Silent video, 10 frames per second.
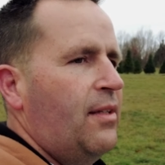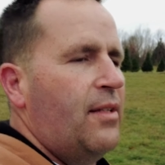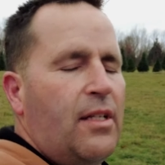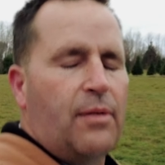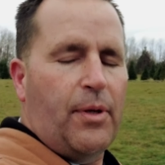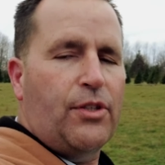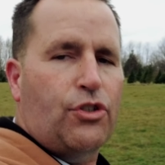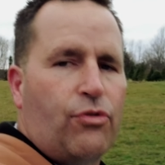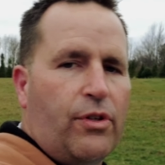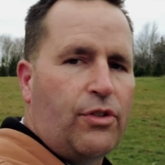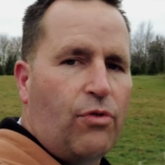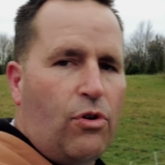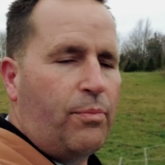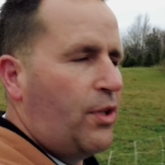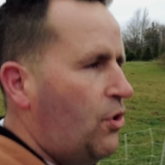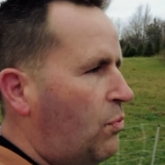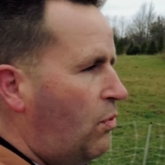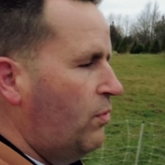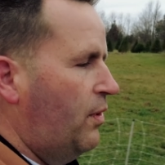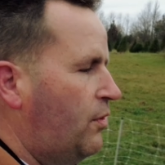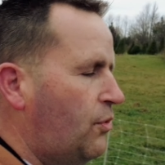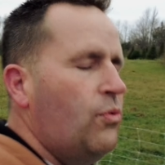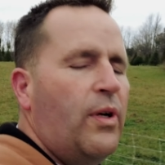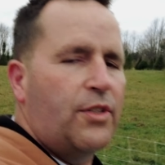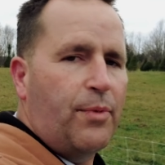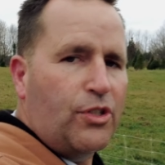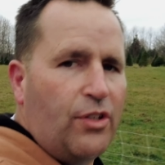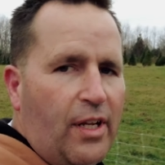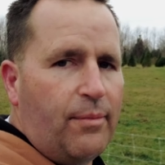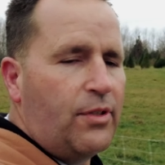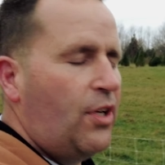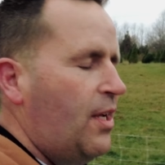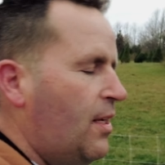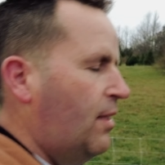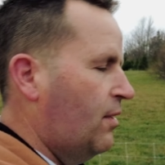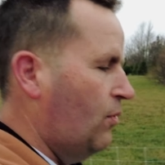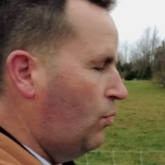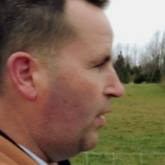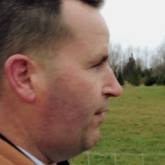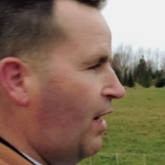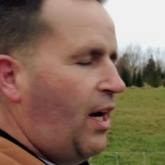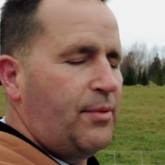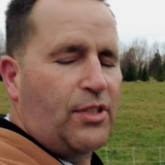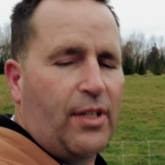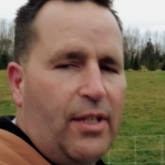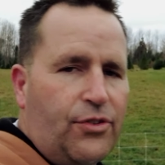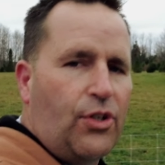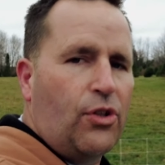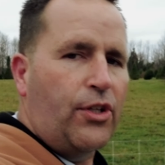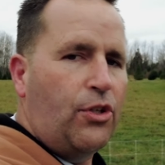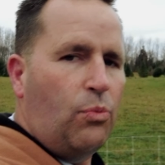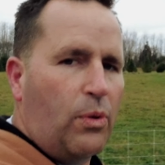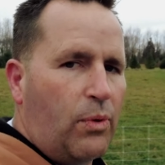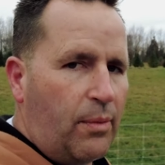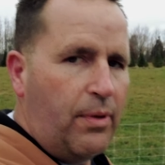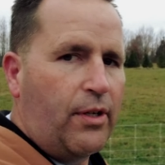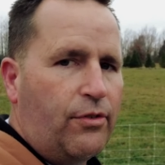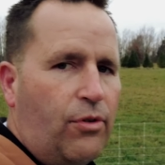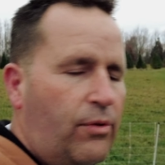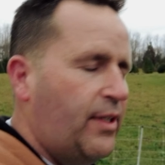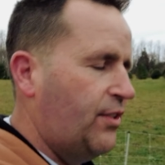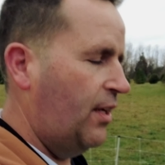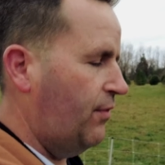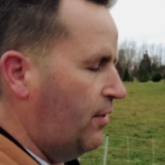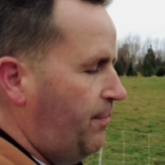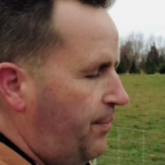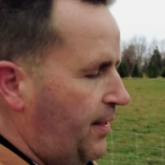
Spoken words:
yeah, you might destroy the drone, but you won't do as much damage to whatever object it hits like you would with a bigger drone that's heavier.